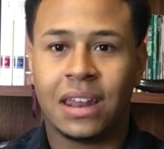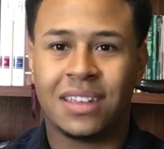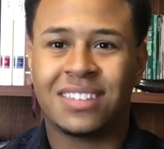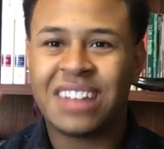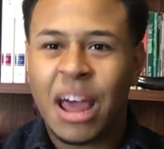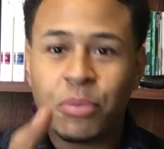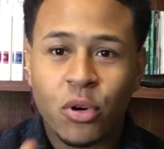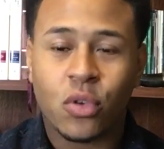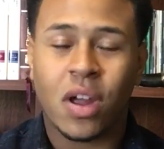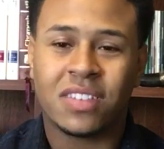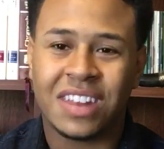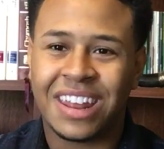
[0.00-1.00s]
Stop
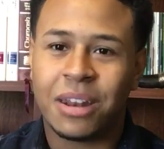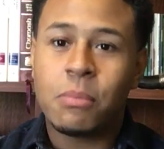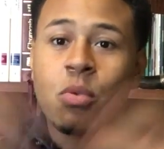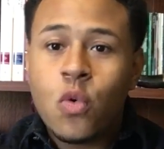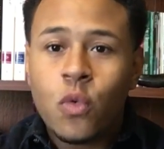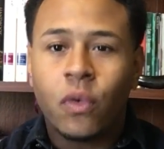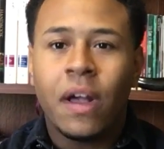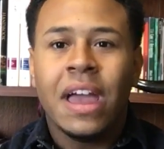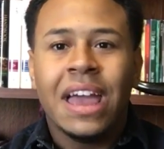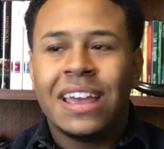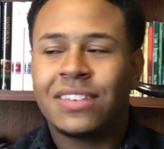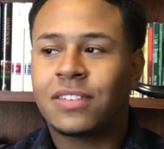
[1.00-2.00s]
procrastinating. Move.
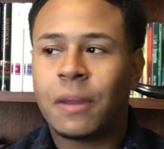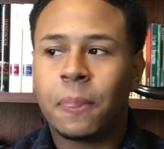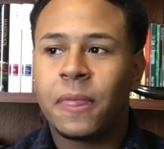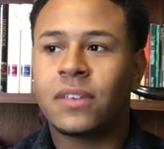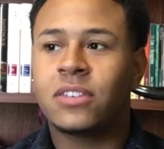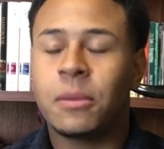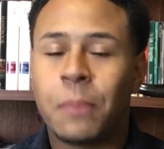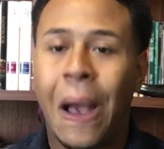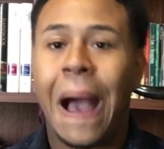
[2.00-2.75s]
It's something simple.